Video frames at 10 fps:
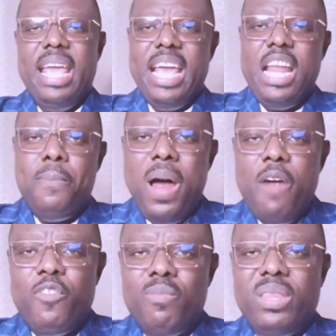And
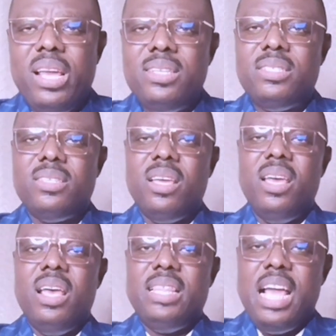apart from this,
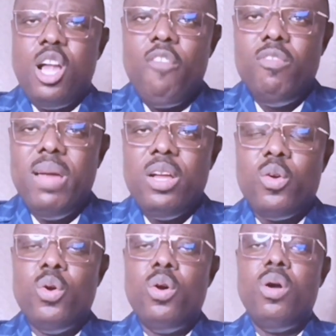the
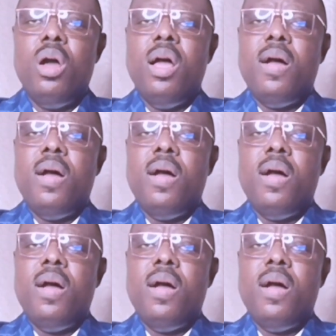government could